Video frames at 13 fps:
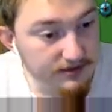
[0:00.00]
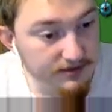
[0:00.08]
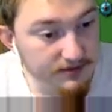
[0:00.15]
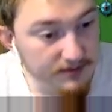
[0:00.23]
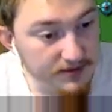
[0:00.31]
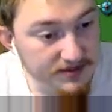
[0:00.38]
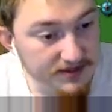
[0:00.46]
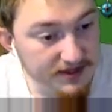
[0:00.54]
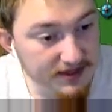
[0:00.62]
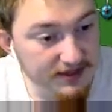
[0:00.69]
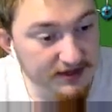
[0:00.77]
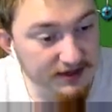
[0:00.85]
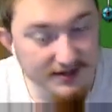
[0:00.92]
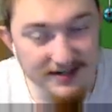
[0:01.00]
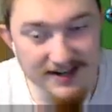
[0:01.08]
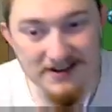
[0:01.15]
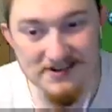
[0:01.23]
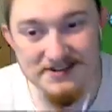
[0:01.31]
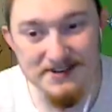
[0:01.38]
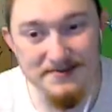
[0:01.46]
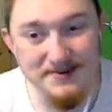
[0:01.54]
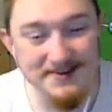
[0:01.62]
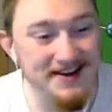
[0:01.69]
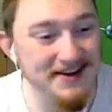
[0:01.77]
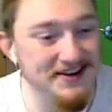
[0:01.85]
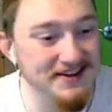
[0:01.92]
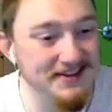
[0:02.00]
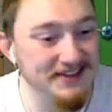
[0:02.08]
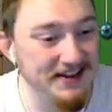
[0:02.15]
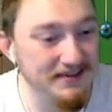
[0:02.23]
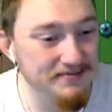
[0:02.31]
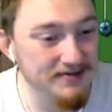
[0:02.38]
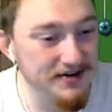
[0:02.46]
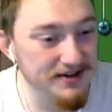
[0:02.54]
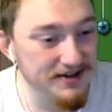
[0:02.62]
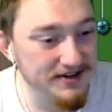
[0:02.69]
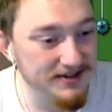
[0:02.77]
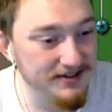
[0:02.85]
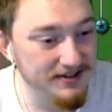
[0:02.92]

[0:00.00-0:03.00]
what is it, like 13 energy per second? That's pretty good.